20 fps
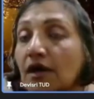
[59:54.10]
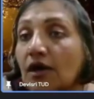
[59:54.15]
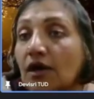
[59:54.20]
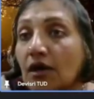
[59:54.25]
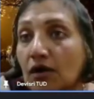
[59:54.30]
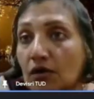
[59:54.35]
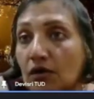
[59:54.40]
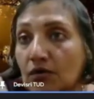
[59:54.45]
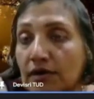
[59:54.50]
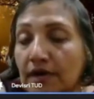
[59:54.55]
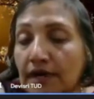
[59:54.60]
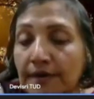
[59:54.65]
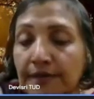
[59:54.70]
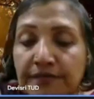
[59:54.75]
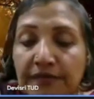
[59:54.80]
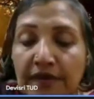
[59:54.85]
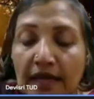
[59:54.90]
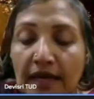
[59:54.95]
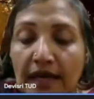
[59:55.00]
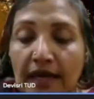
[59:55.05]
Okay.
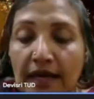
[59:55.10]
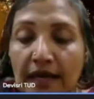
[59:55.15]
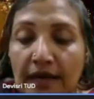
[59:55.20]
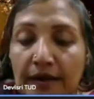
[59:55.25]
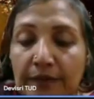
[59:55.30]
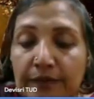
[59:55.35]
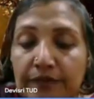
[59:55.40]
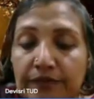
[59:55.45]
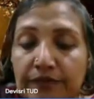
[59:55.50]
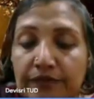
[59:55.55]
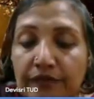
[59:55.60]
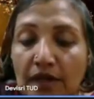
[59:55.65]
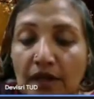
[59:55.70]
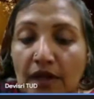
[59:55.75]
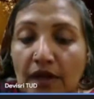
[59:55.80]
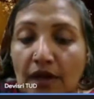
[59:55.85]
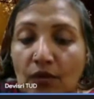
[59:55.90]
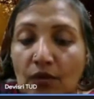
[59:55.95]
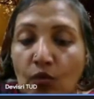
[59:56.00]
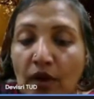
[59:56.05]

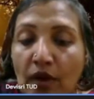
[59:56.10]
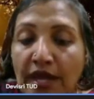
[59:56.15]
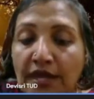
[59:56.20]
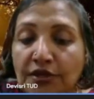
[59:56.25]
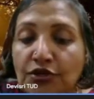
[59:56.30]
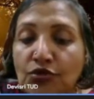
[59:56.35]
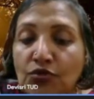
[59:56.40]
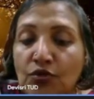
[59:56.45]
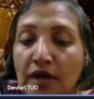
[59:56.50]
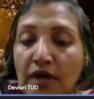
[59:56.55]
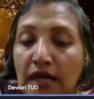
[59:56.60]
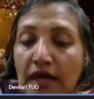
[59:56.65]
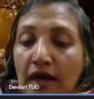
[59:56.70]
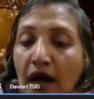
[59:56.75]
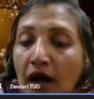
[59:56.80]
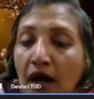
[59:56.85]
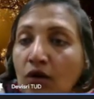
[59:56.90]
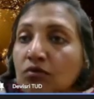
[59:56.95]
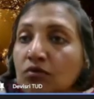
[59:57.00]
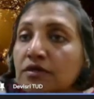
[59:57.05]
When you
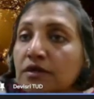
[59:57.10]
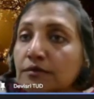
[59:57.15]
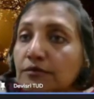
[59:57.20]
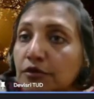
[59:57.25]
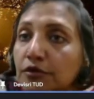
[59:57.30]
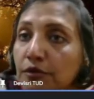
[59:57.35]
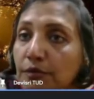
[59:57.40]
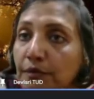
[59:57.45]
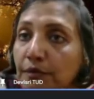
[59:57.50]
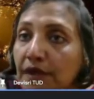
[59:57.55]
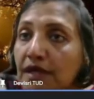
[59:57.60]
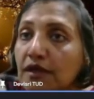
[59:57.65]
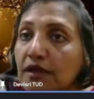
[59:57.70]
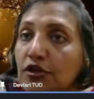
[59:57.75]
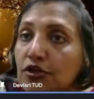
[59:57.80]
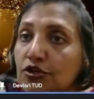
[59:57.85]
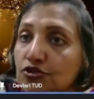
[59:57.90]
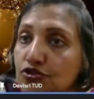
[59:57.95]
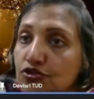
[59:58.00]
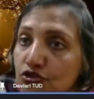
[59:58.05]
allow them to pick
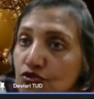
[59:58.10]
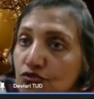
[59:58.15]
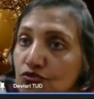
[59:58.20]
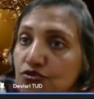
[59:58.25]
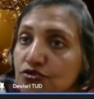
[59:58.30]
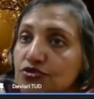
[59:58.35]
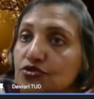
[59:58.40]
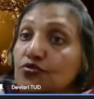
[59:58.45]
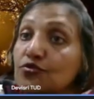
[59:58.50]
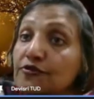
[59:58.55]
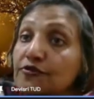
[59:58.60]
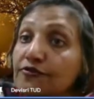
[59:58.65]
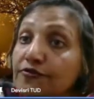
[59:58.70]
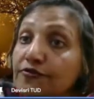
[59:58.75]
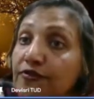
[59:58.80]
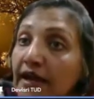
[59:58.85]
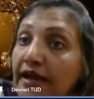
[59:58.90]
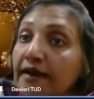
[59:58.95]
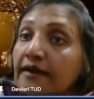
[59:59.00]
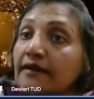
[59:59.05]
and choose, you will
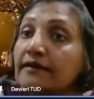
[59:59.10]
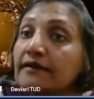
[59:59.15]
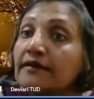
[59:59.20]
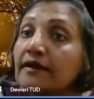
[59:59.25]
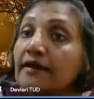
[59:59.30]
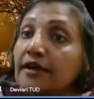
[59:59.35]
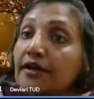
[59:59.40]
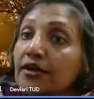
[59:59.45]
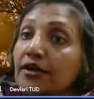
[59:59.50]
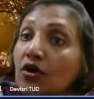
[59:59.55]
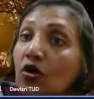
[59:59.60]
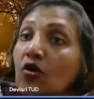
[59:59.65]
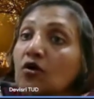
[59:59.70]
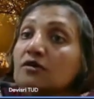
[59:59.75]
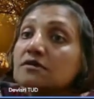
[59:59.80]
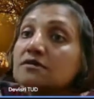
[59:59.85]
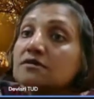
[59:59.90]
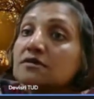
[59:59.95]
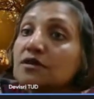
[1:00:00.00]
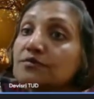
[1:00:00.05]
find that
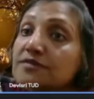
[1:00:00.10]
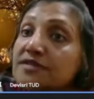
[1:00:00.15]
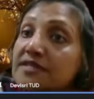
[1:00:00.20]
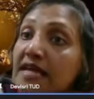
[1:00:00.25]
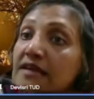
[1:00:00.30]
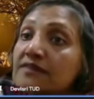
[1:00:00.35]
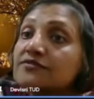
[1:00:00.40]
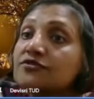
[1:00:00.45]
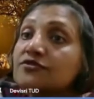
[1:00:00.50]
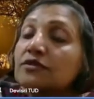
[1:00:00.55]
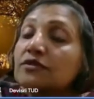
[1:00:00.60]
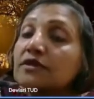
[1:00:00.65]
dogs themselves on their